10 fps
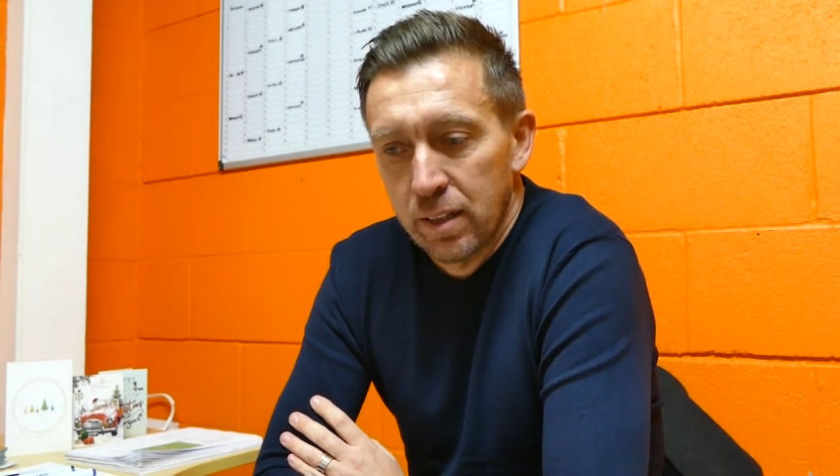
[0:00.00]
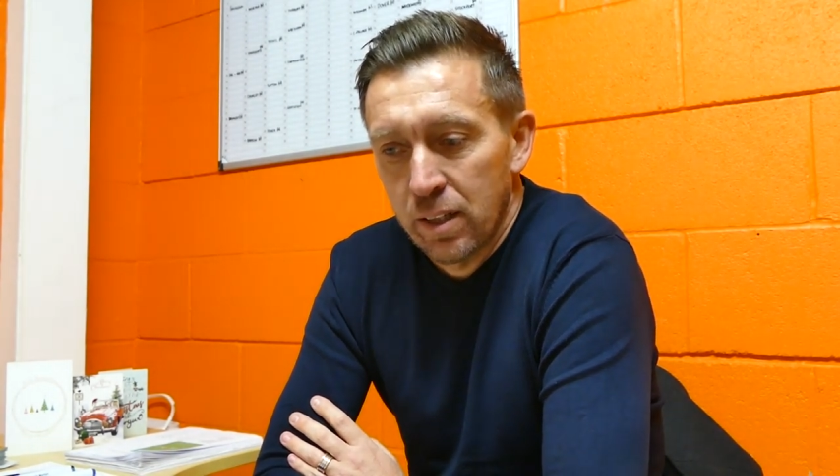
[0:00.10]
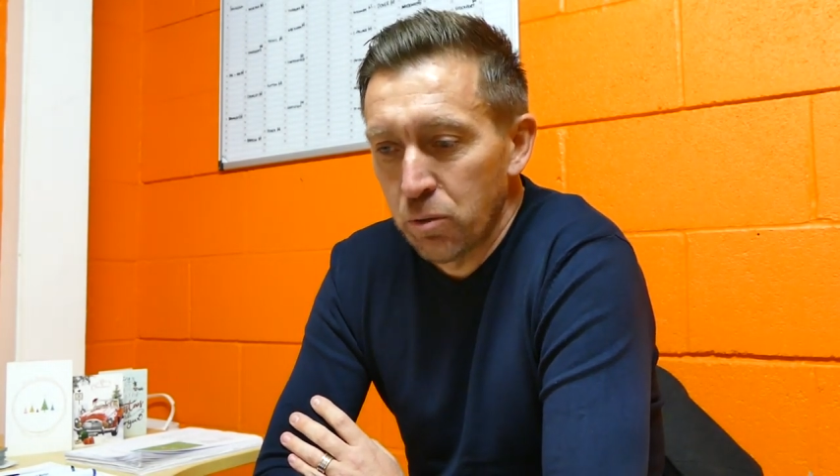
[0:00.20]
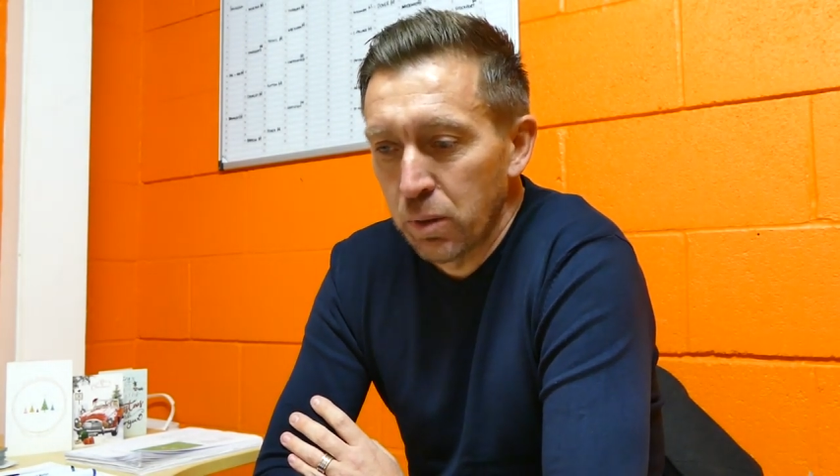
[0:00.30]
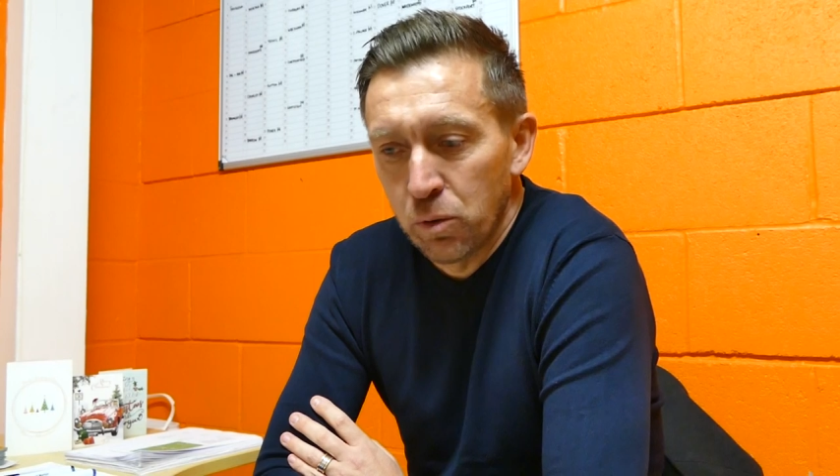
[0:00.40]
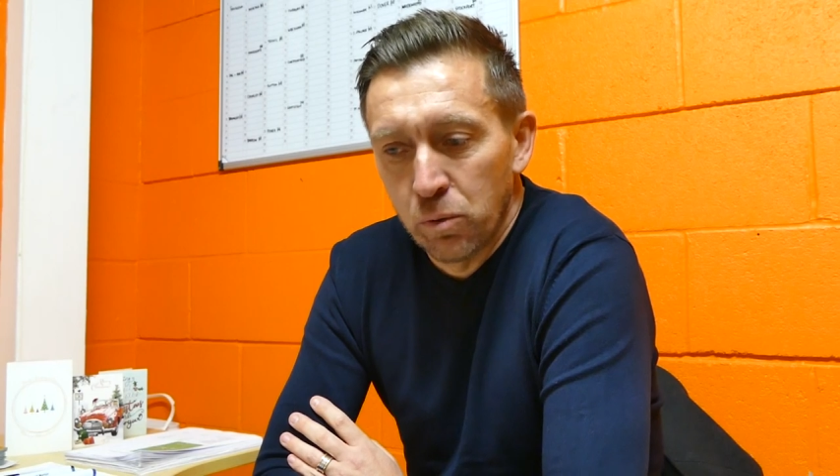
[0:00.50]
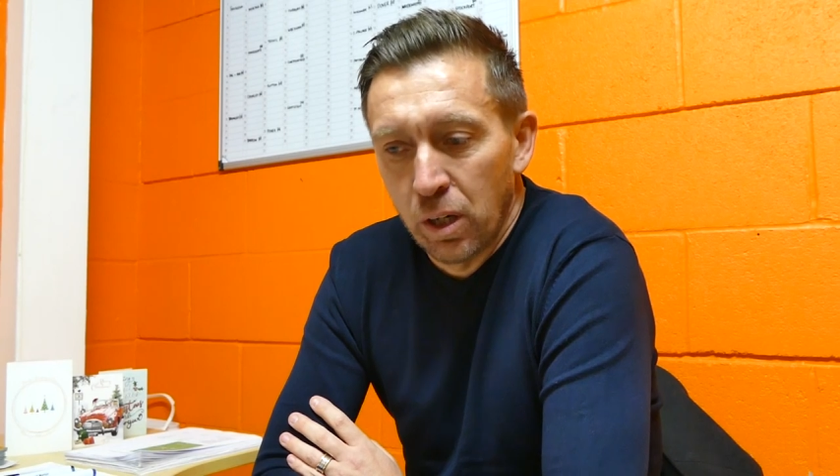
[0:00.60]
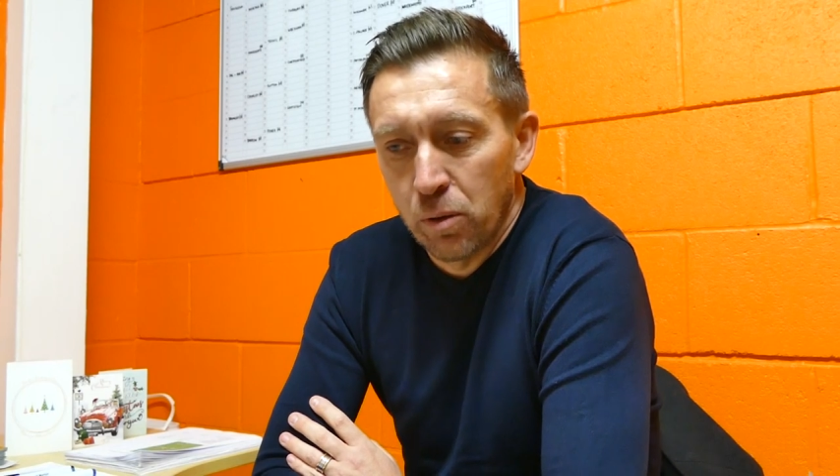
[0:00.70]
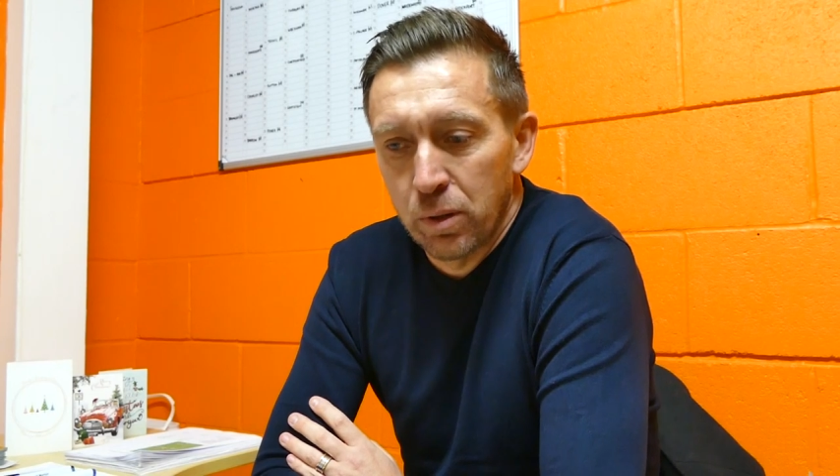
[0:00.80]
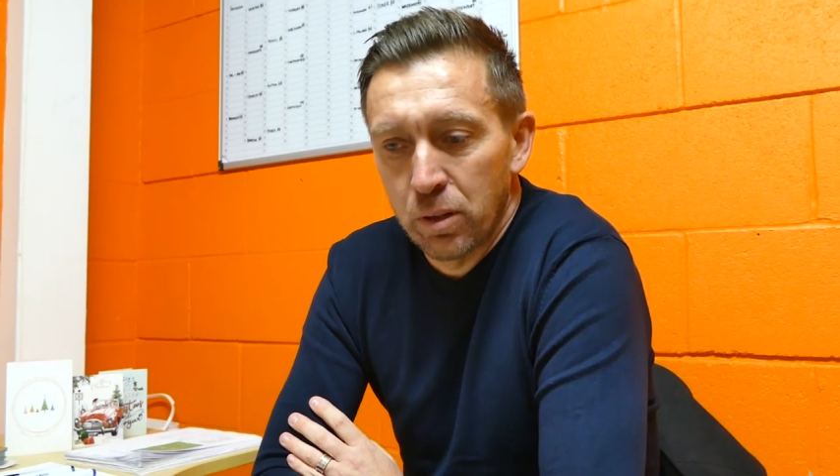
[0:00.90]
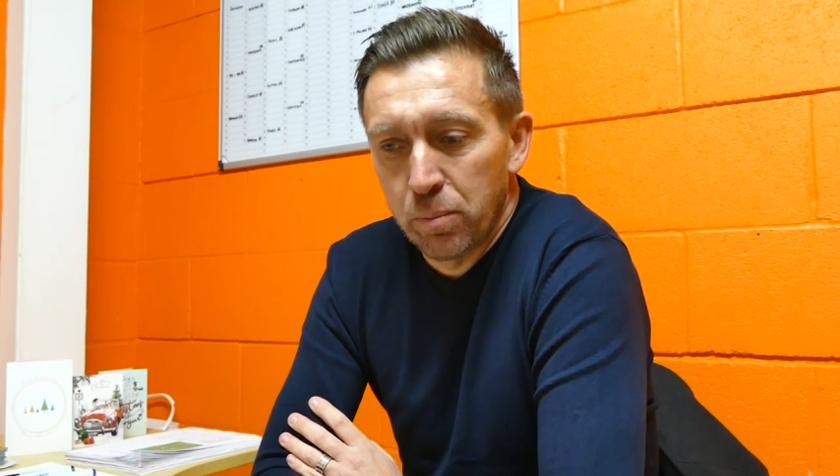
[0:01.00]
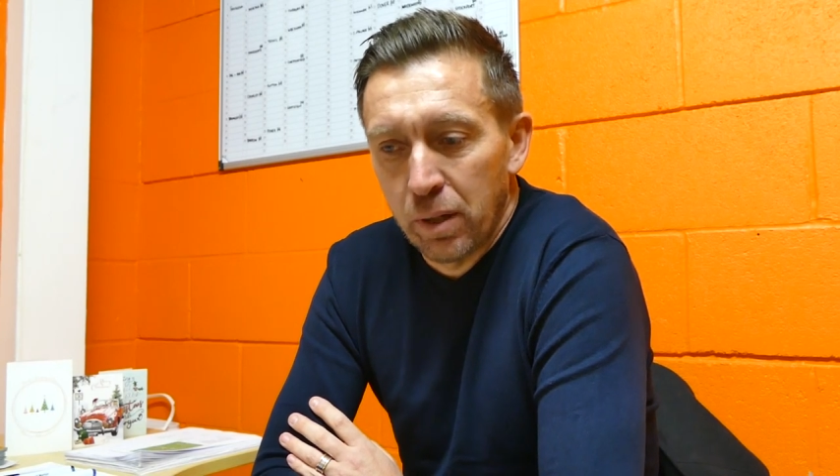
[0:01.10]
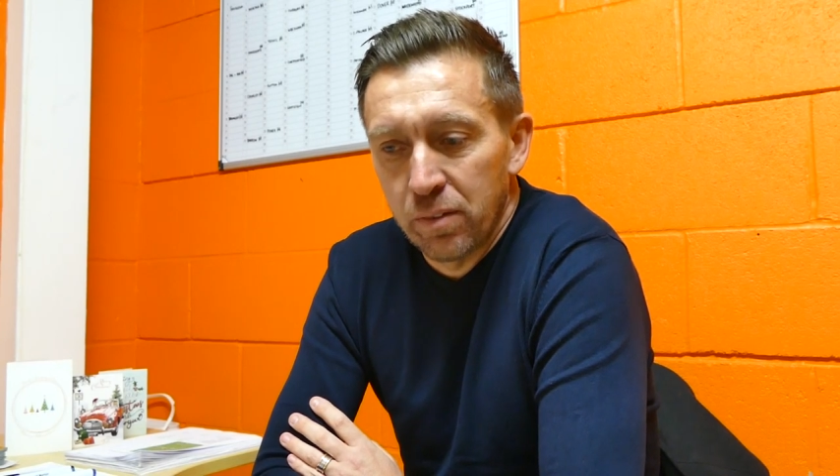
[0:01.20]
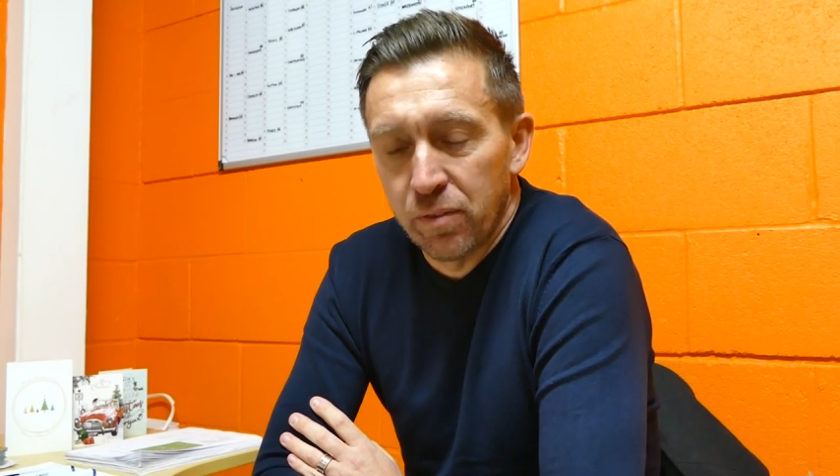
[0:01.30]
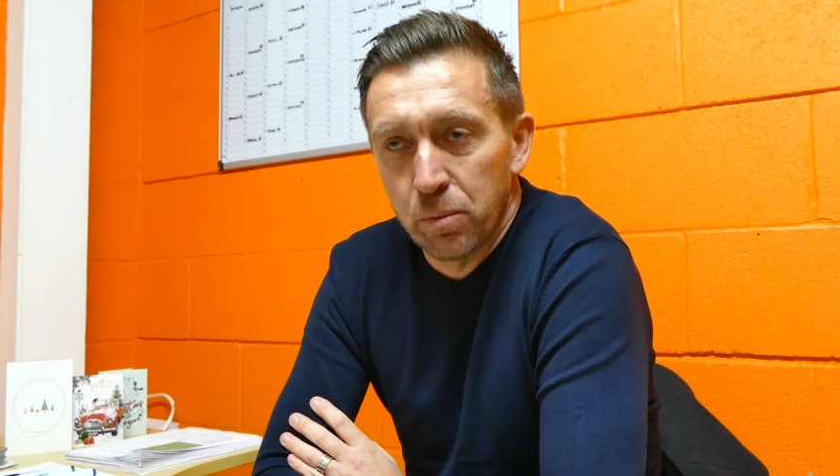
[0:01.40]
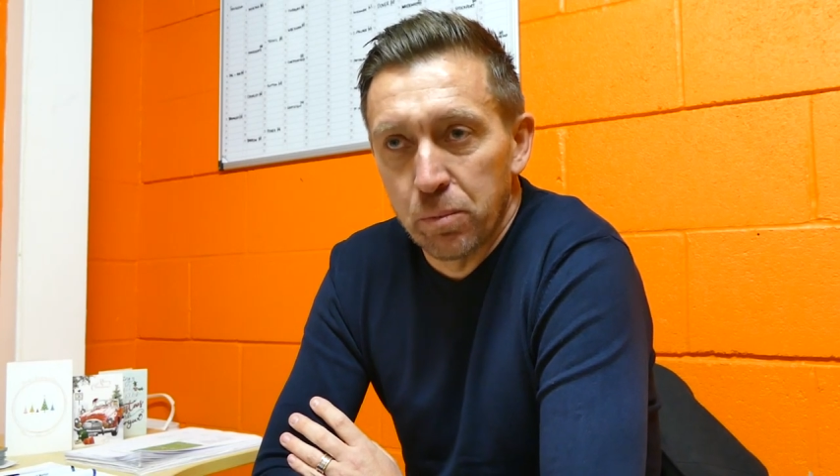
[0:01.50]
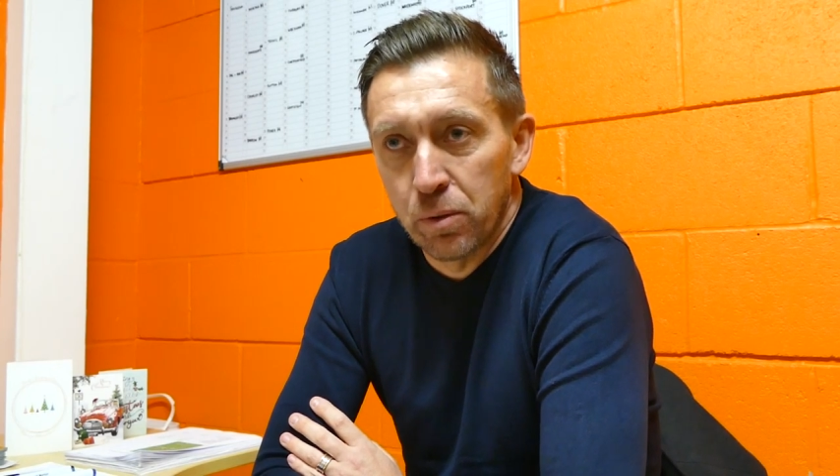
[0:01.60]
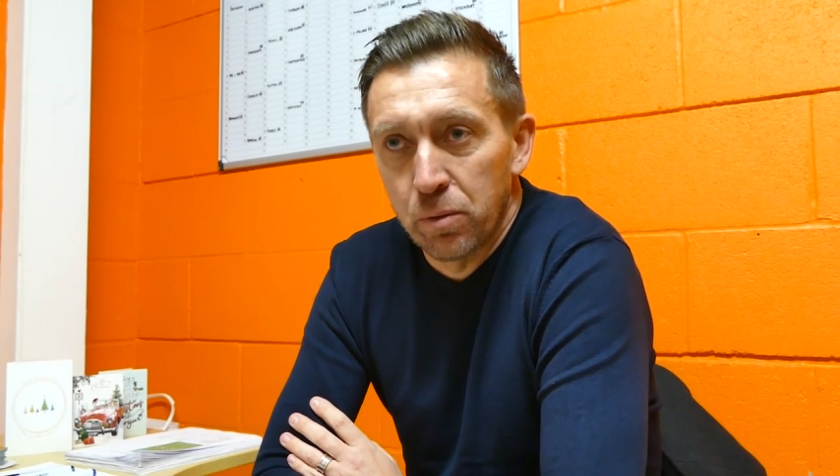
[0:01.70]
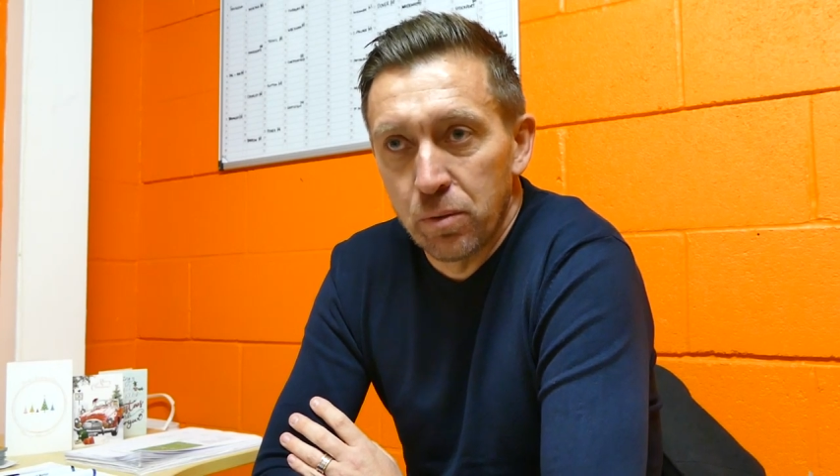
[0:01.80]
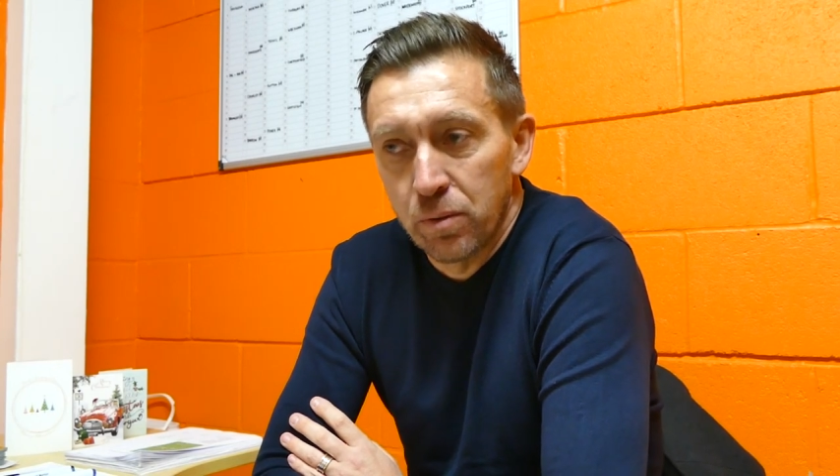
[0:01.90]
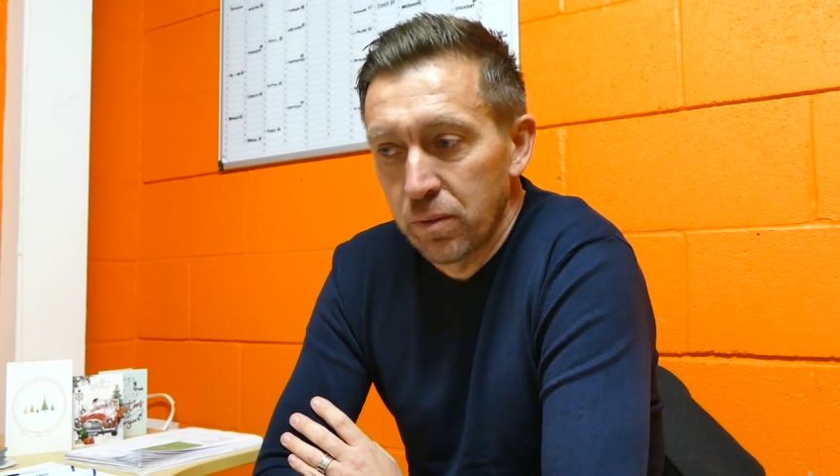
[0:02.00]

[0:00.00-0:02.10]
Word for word: as we all know, when you play football